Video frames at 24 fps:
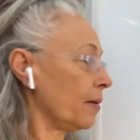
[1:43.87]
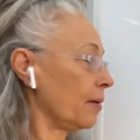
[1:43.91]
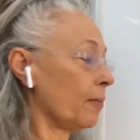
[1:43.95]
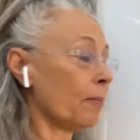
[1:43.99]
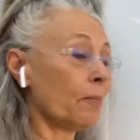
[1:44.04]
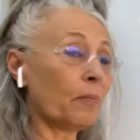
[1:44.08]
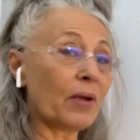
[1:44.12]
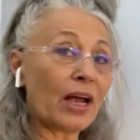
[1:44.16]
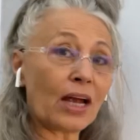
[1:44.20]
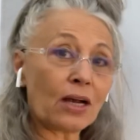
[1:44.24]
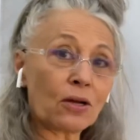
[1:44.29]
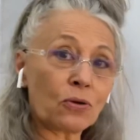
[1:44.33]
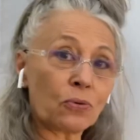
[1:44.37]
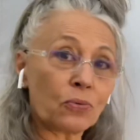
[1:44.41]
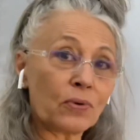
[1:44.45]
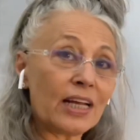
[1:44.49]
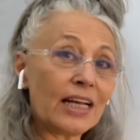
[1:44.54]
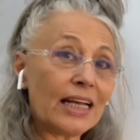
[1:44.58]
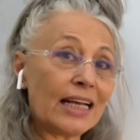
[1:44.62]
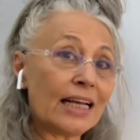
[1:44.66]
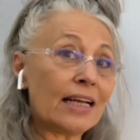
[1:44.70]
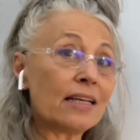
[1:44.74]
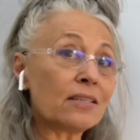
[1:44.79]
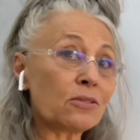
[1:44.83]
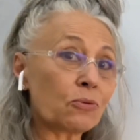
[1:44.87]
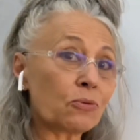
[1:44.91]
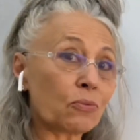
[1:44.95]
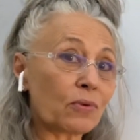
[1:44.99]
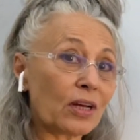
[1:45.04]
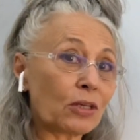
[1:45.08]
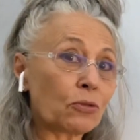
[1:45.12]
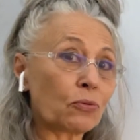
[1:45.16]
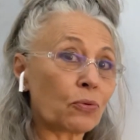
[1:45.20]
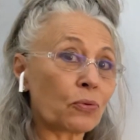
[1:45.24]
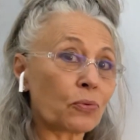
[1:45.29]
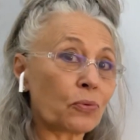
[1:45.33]
Mercury is
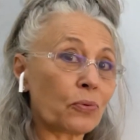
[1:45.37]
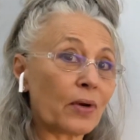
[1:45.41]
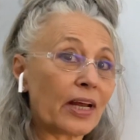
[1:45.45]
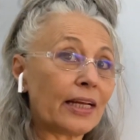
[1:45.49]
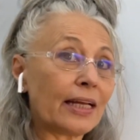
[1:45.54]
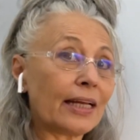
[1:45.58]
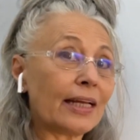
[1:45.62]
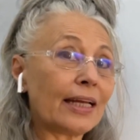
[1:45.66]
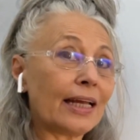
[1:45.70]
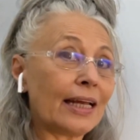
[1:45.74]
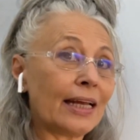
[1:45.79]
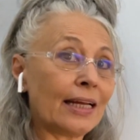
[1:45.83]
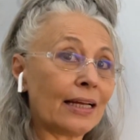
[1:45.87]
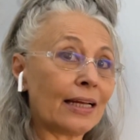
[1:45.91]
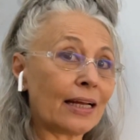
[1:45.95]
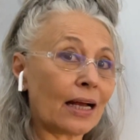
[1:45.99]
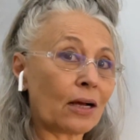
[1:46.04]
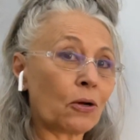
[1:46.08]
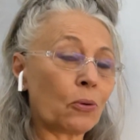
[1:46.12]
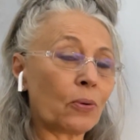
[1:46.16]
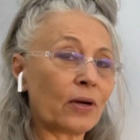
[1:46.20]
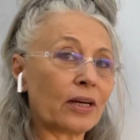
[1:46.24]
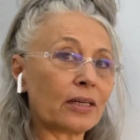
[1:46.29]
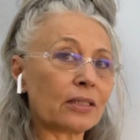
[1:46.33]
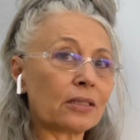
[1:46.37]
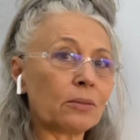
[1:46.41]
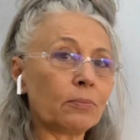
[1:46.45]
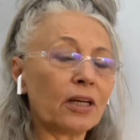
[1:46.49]
retrograding in Aquarius.